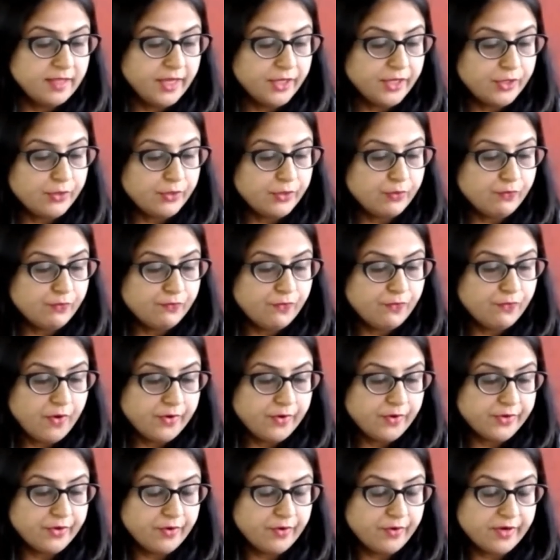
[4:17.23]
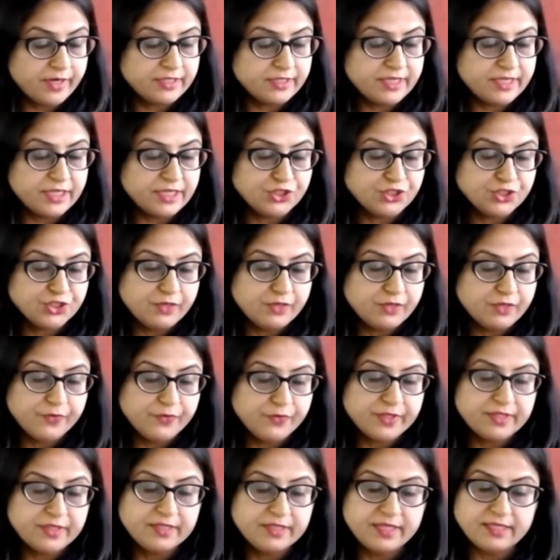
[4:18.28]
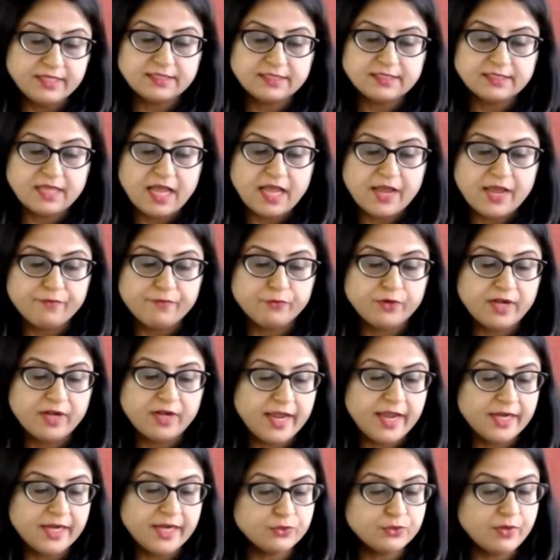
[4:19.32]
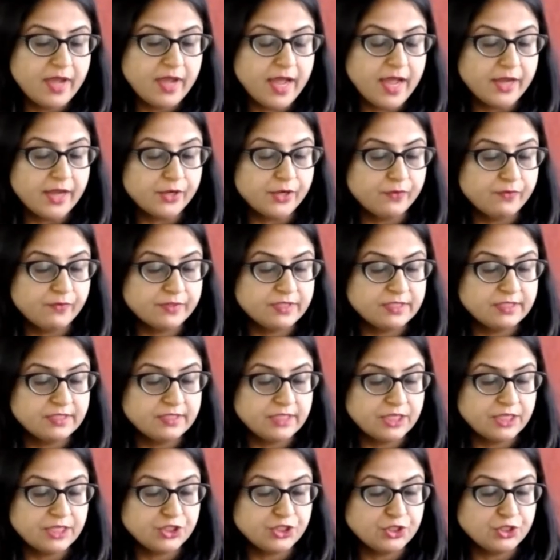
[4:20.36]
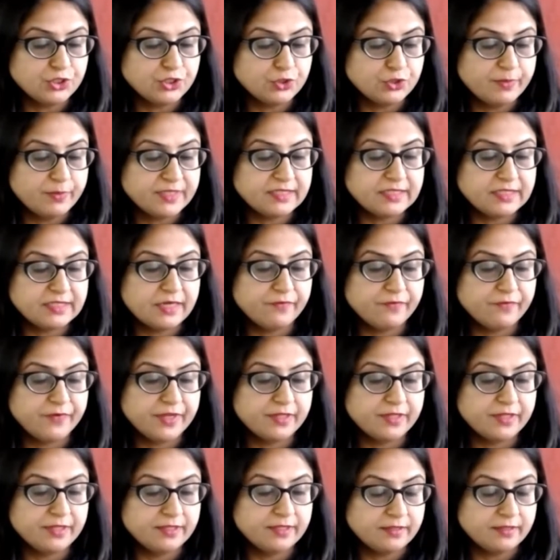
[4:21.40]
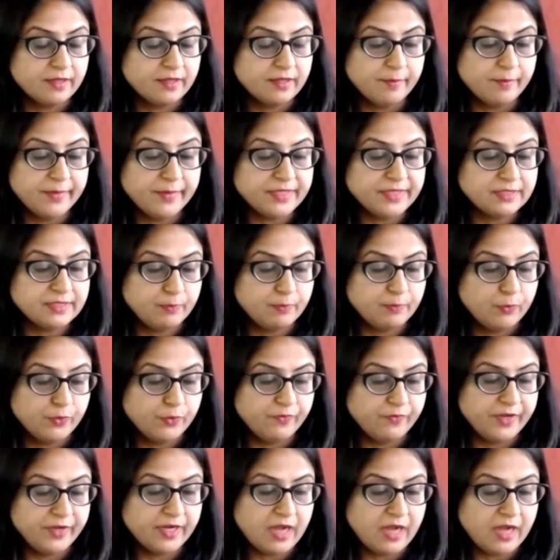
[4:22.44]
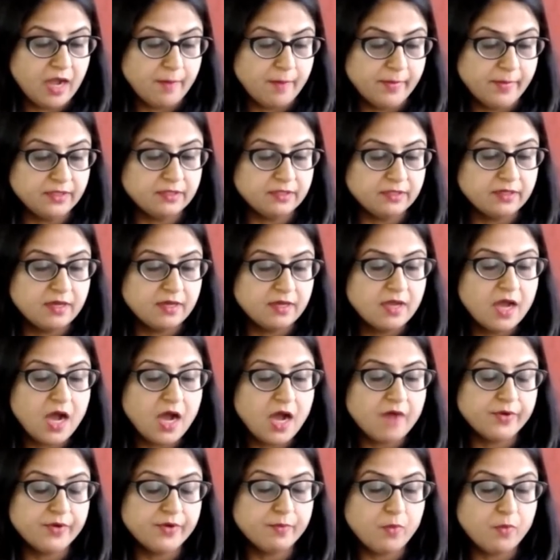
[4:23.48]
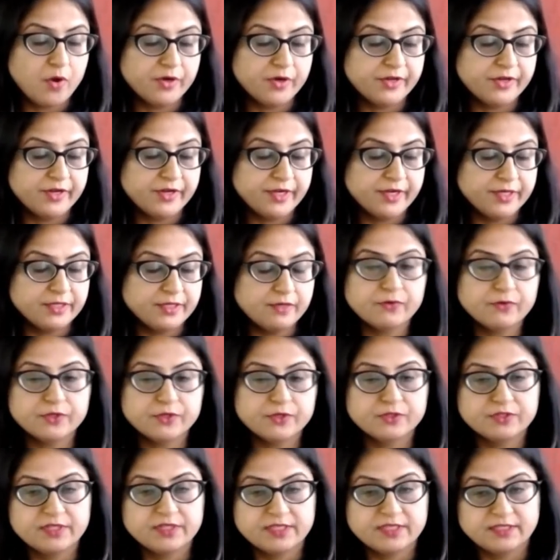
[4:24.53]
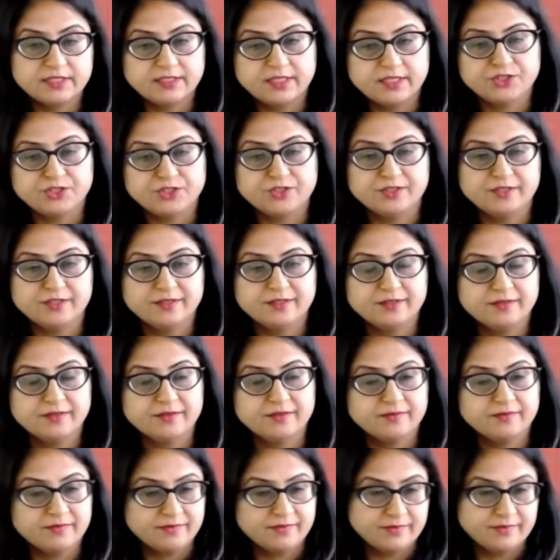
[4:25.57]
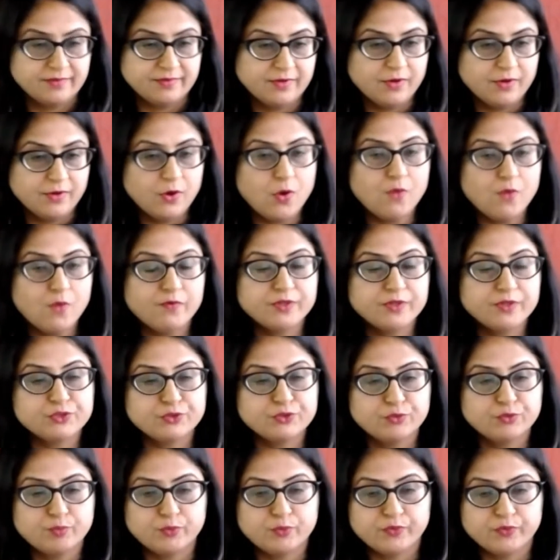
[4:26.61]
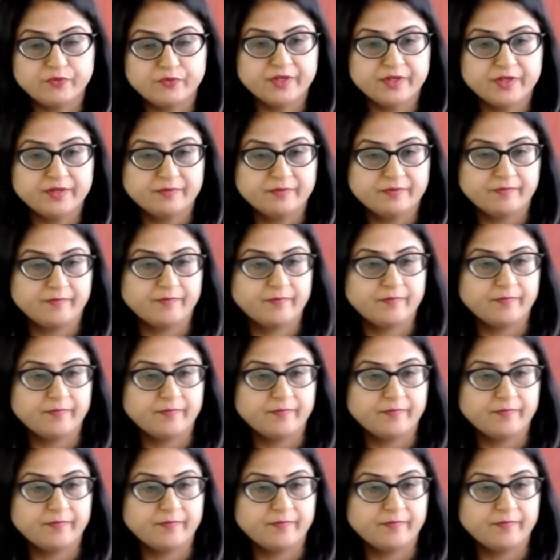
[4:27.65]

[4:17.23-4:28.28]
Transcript: Thank you for your attention. With this, I would like to hand over the session to Ms. Purvi Kamar, our moderator for today's session. Over to you, Purvi.